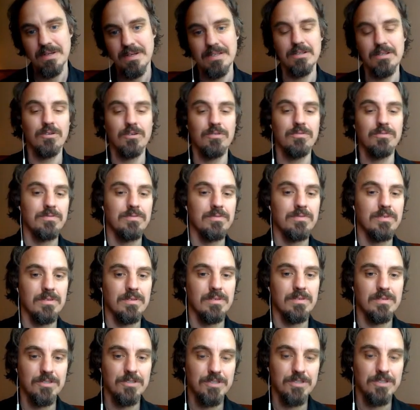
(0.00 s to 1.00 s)
and of
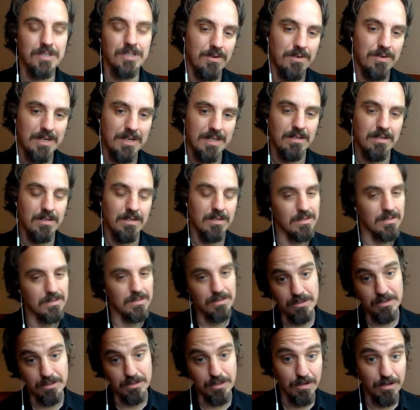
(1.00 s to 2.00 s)
charity
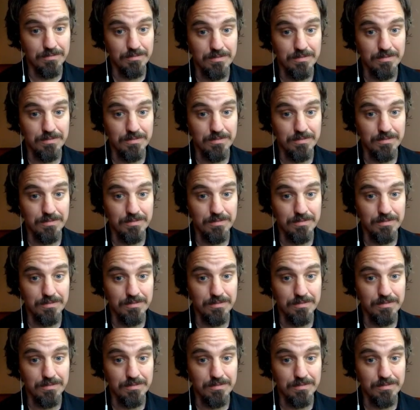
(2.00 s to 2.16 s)
and love.